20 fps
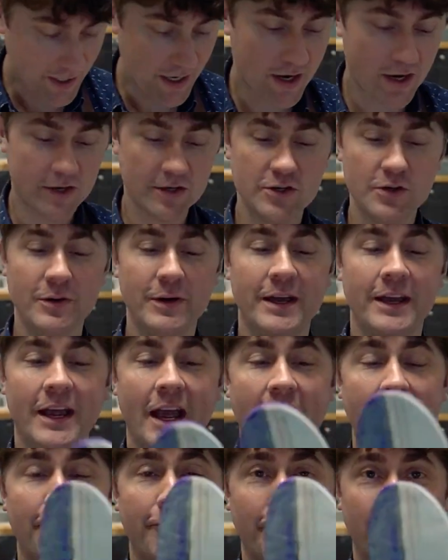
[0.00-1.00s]
are doing
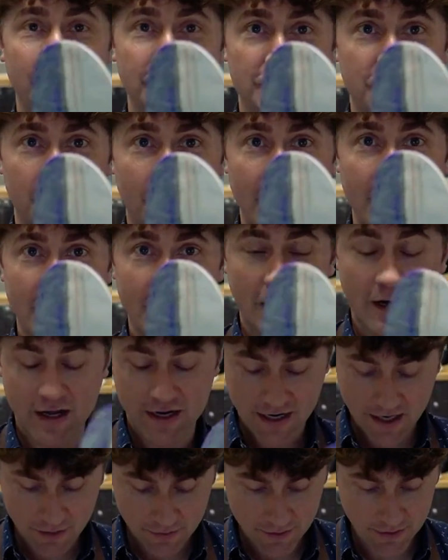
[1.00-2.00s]
a first ray
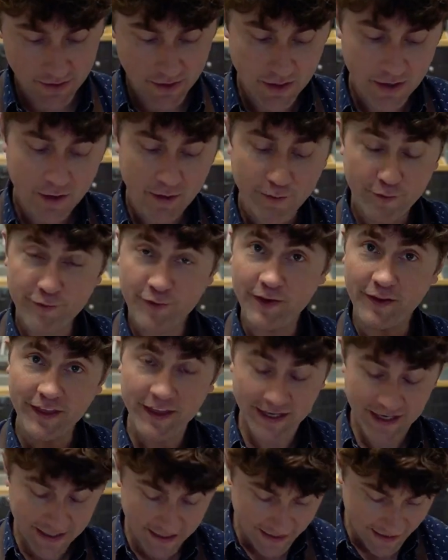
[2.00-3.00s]
cutout,
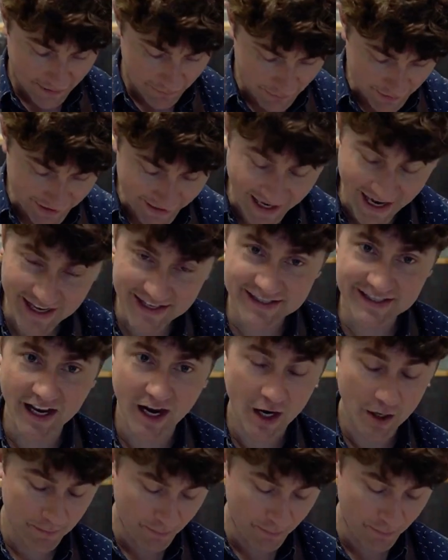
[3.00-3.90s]
filling it in with SR